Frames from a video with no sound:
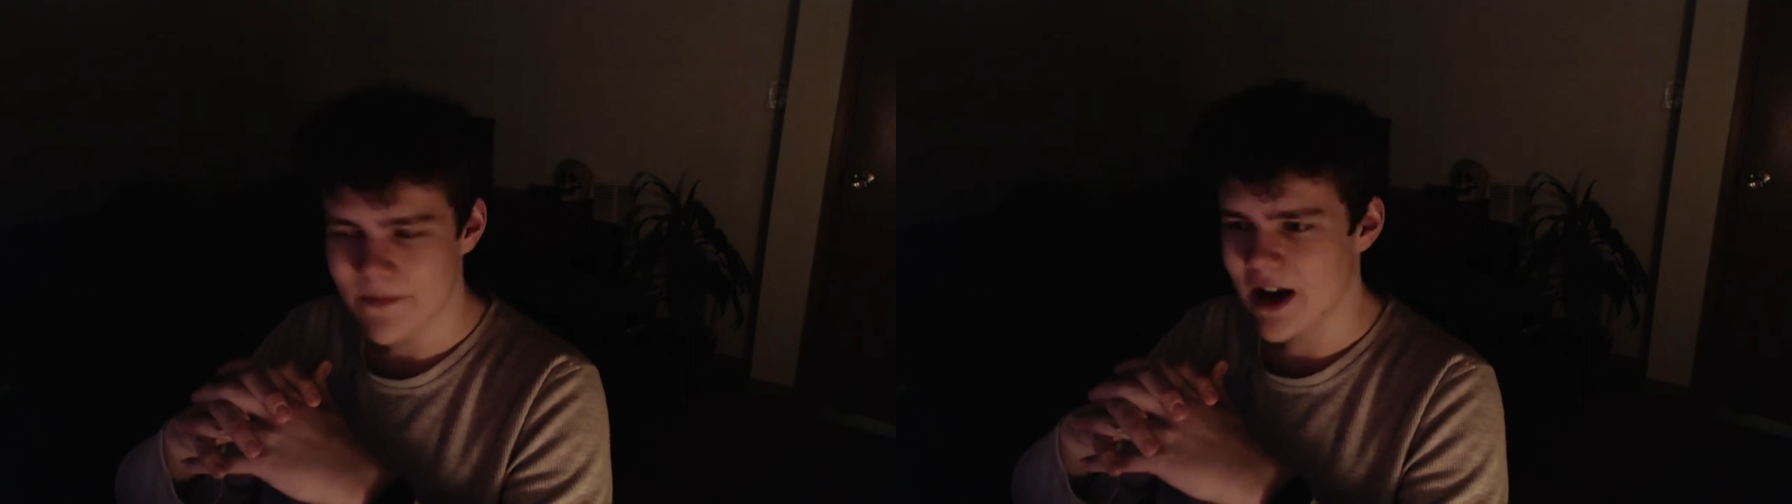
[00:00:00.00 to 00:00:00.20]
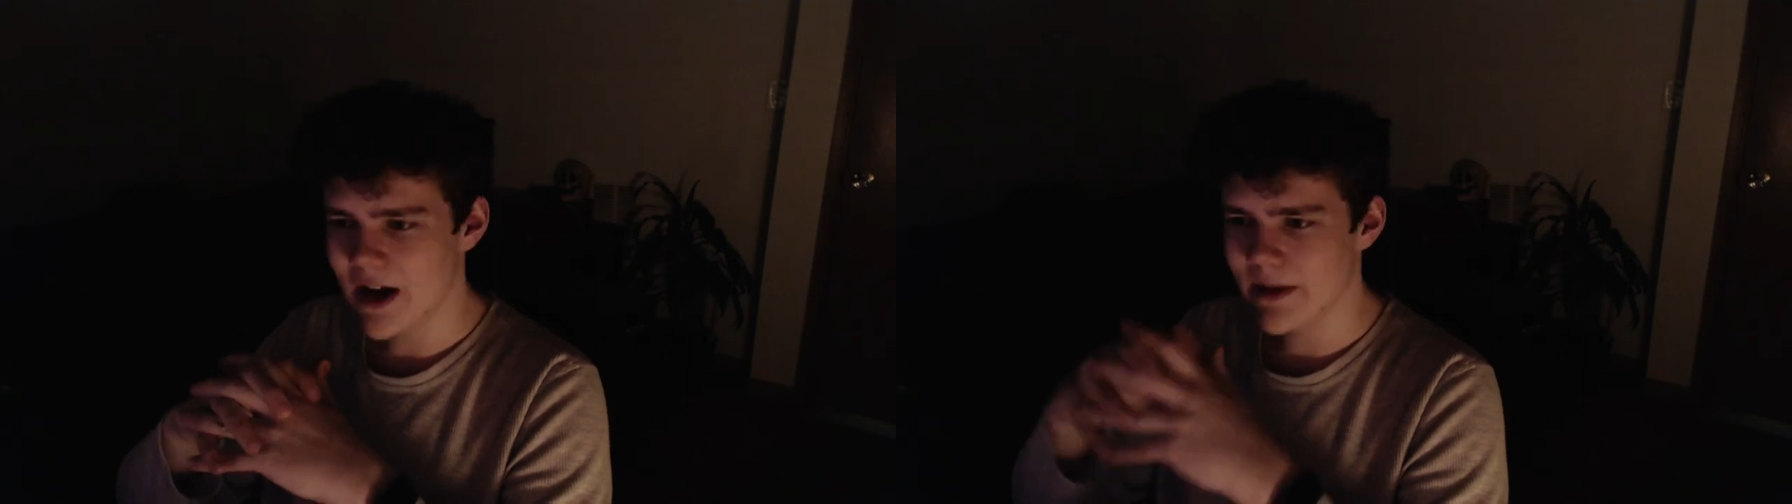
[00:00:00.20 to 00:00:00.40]

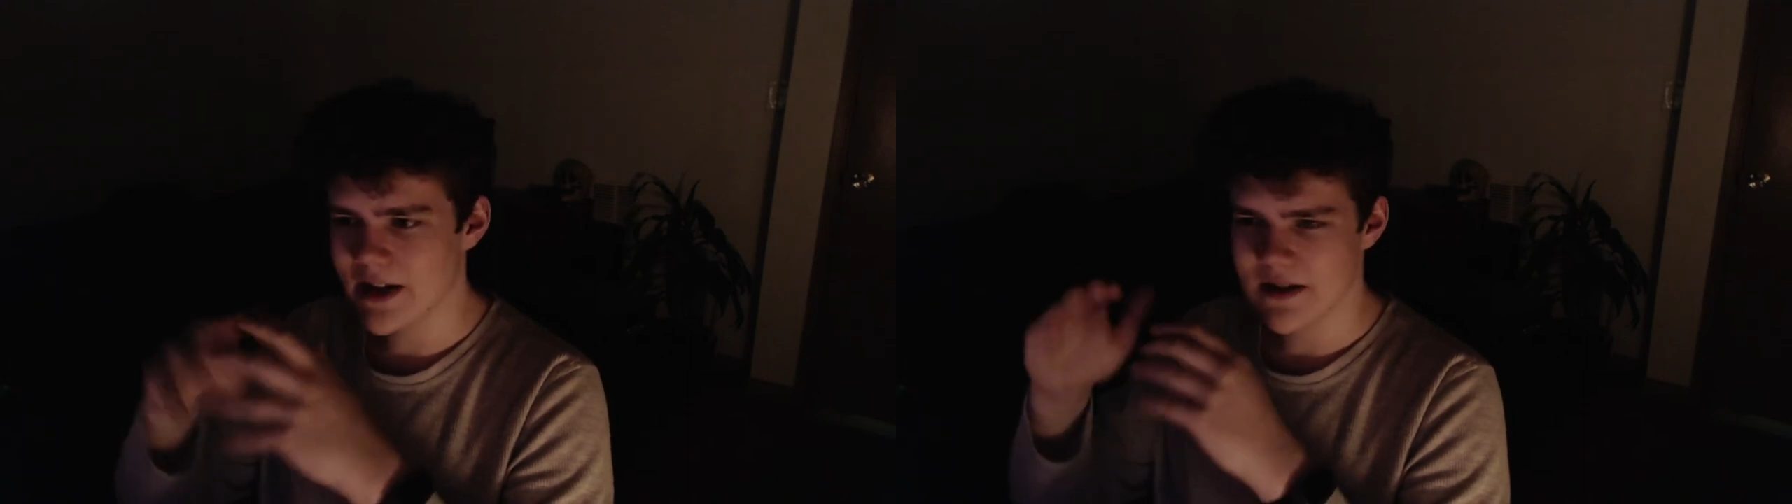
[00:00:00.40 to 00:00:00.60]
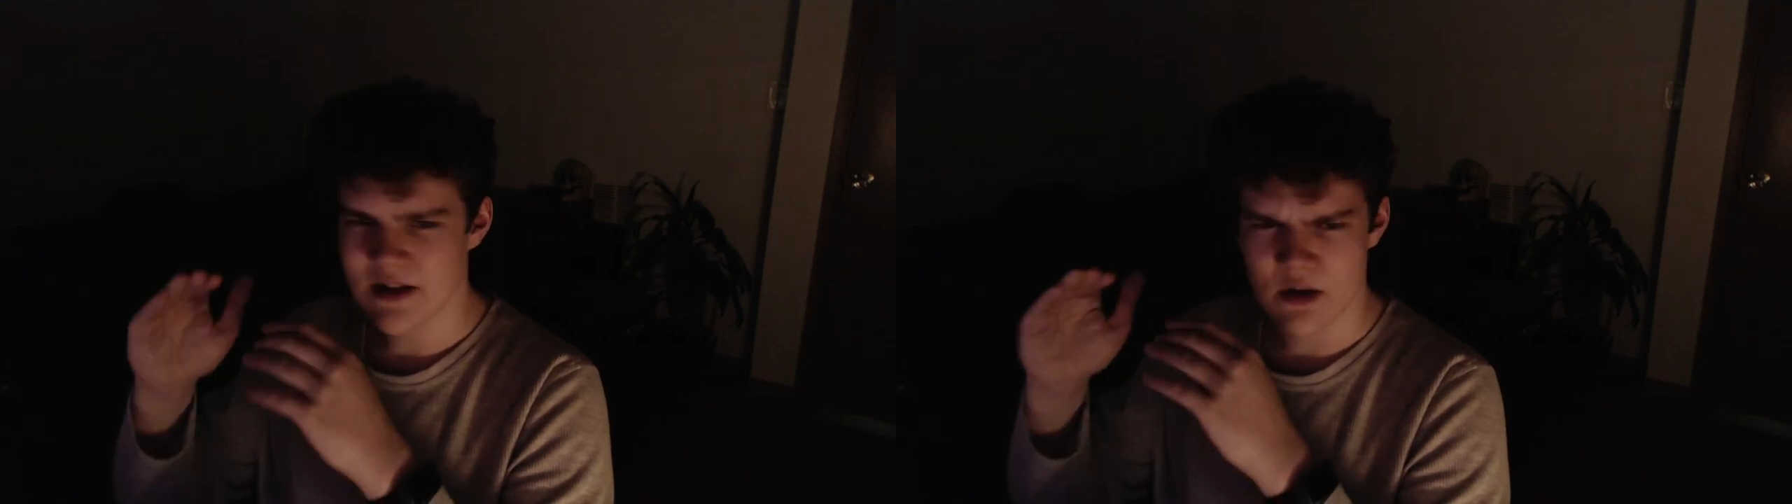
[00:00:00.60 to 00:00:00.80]
uh,
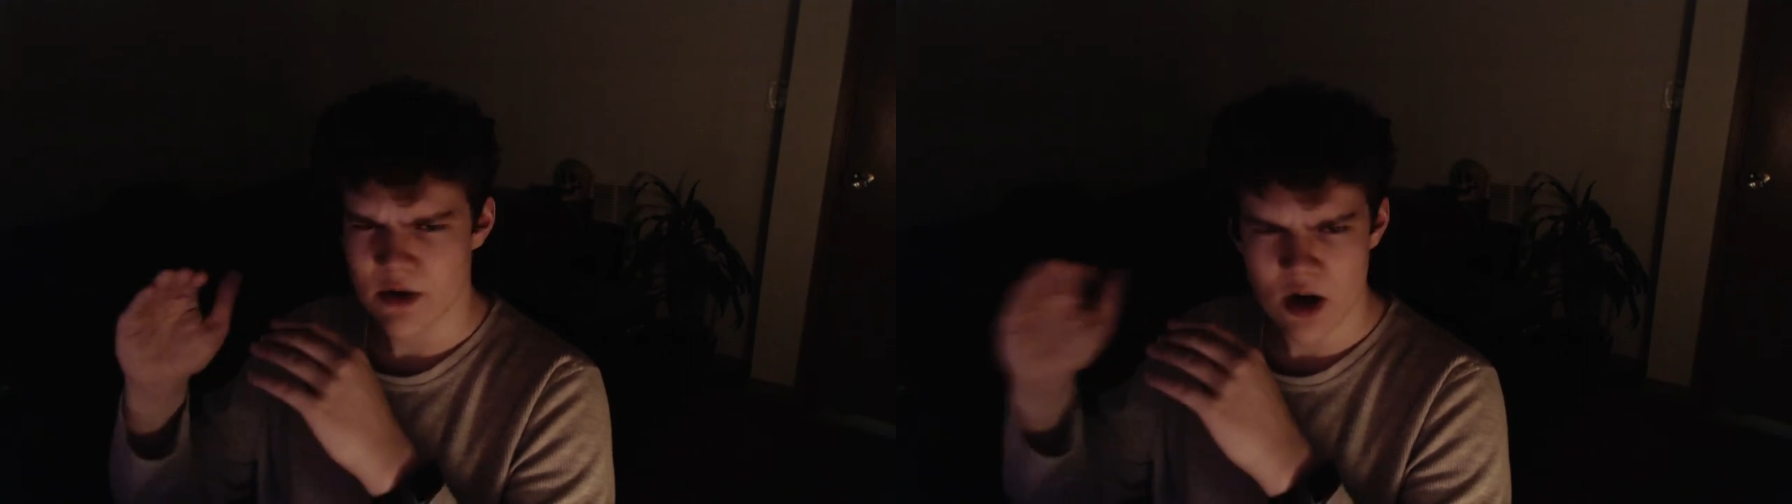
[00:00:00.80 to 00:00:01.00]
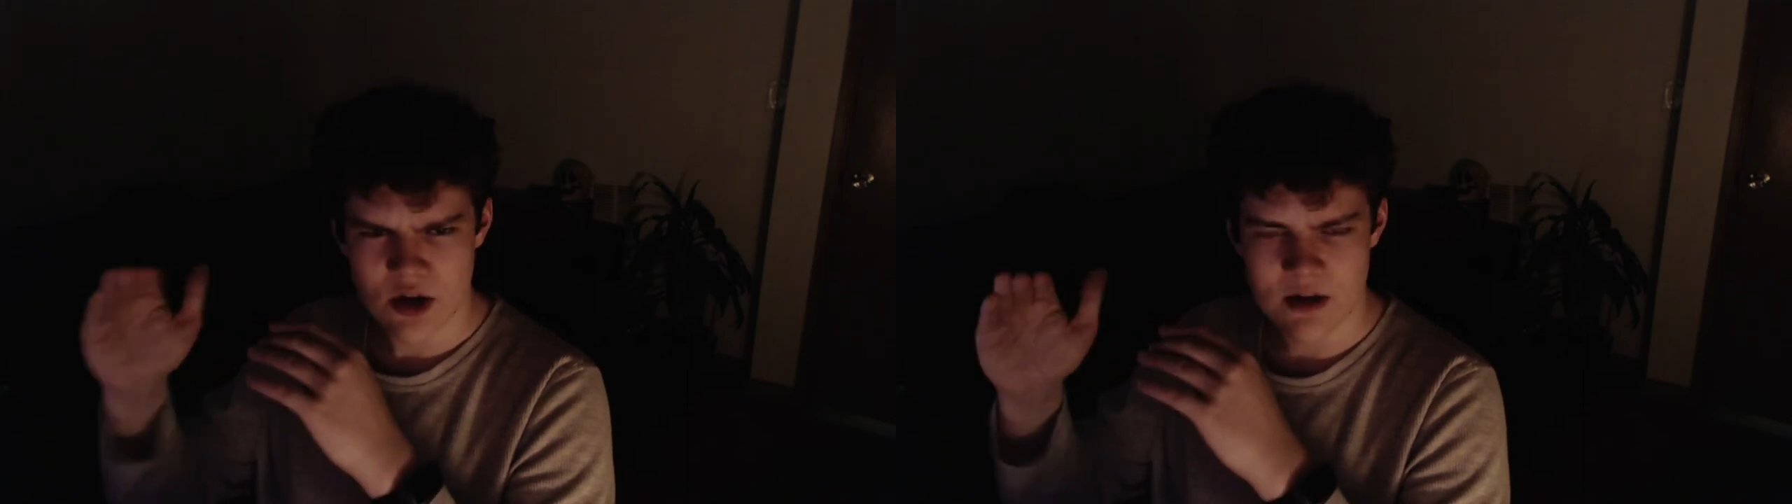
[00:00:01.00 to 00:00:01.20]
because, you know, the
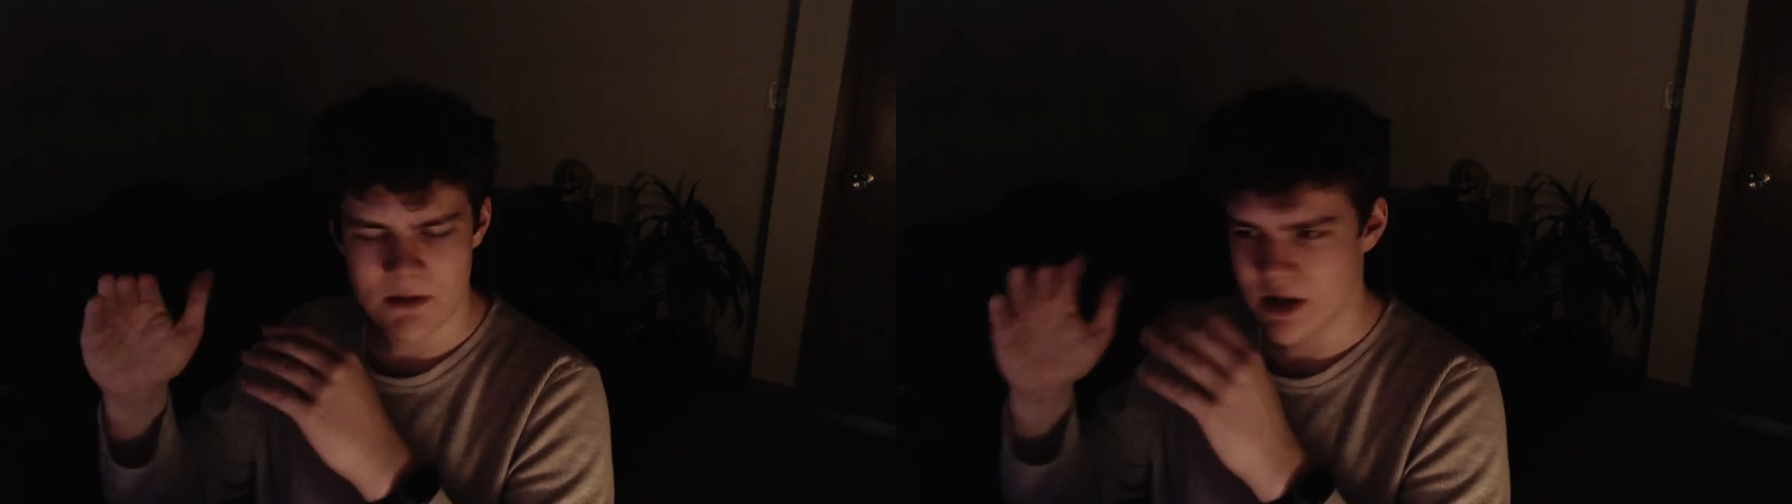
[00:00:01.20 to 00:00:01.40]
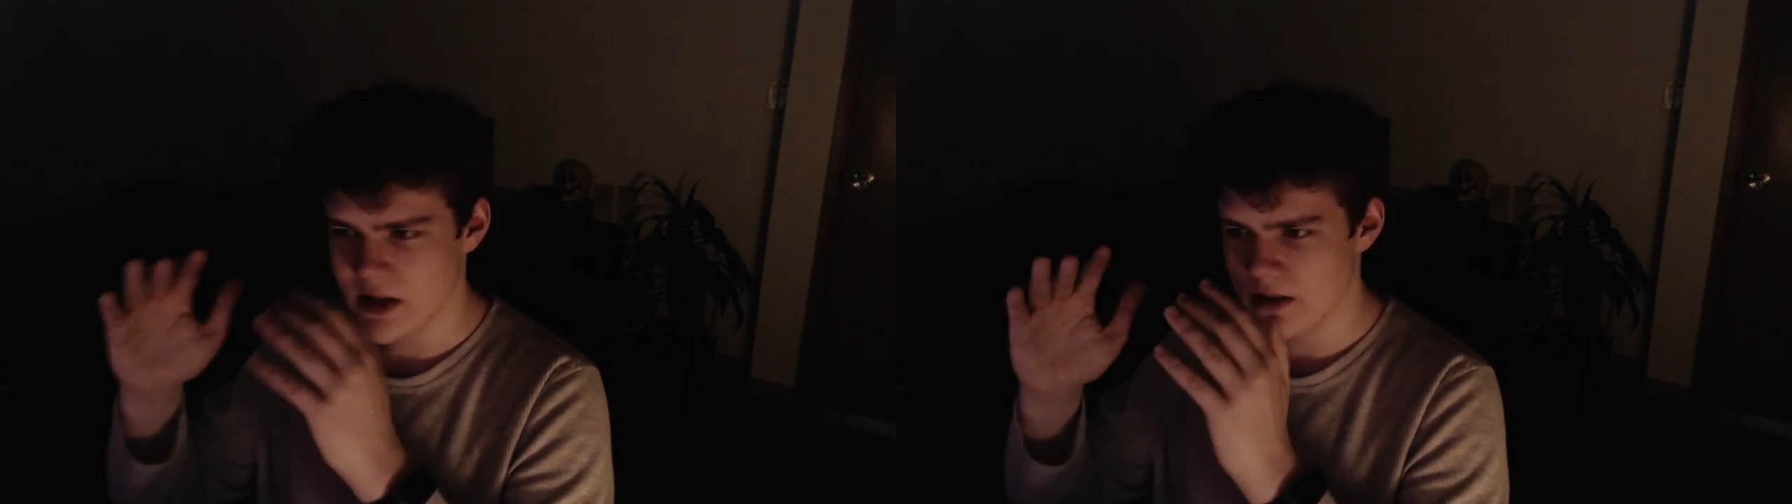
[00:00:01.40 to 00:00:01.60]
Arch
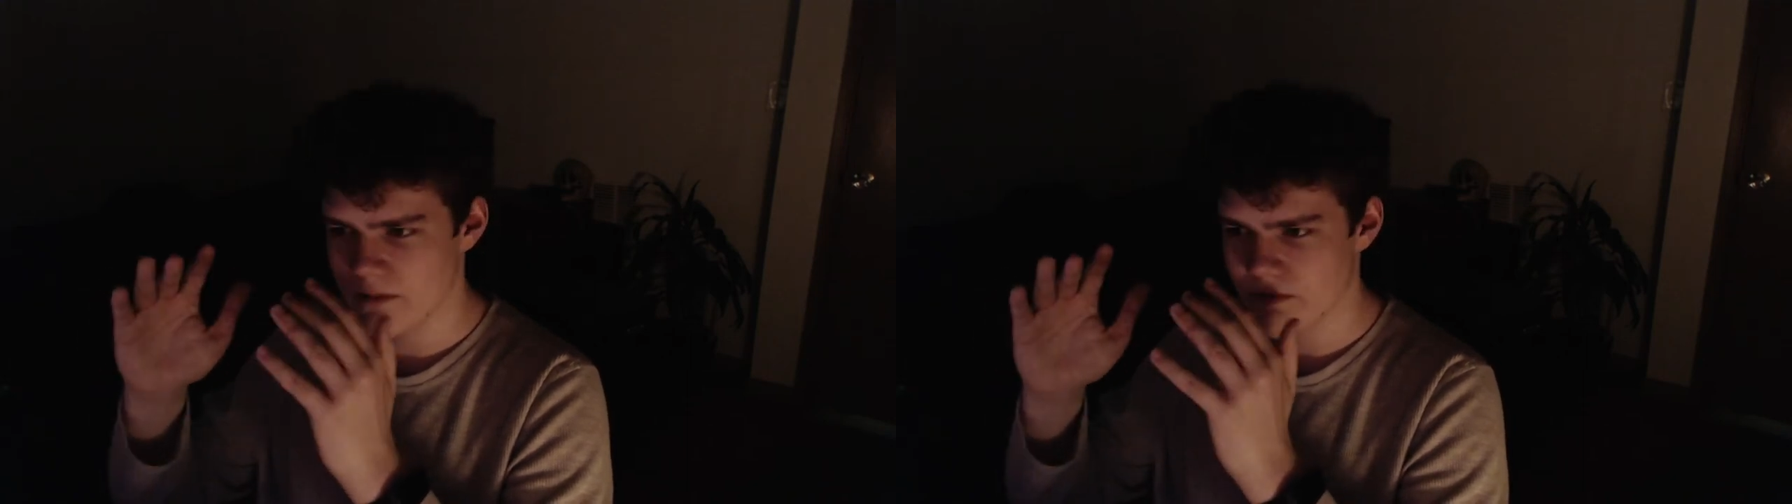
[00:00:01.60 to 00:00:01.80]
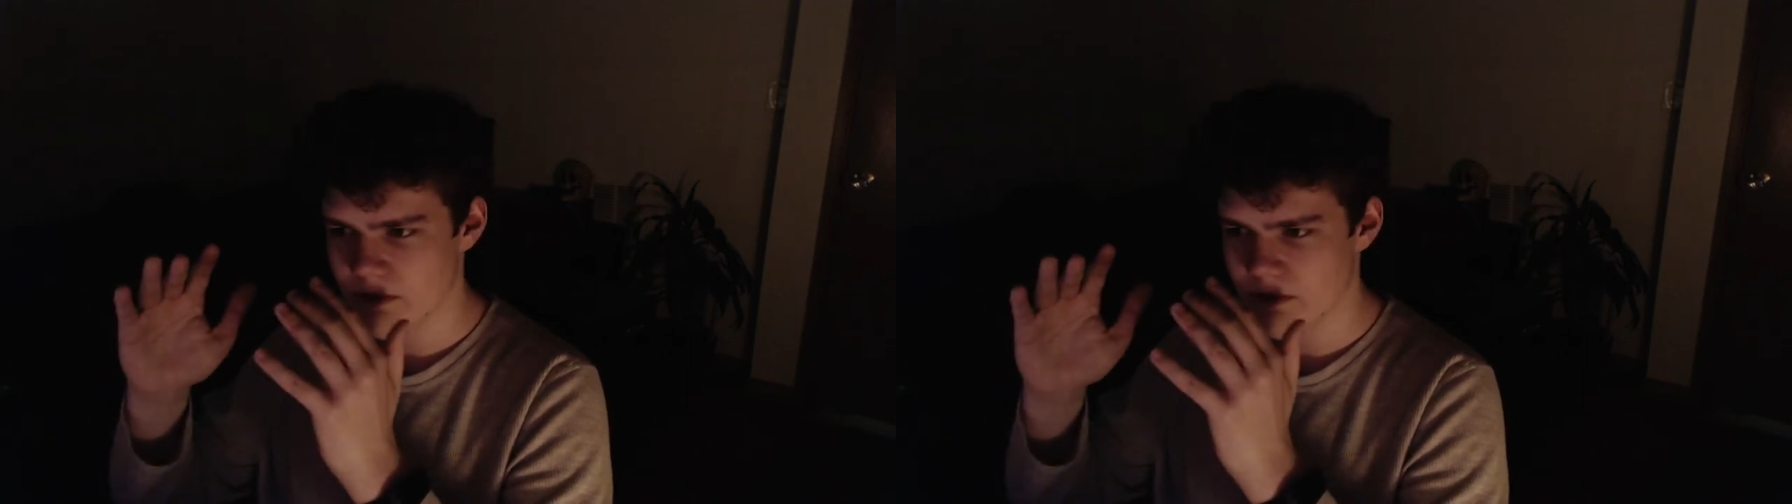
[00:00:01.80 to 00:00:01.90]
community,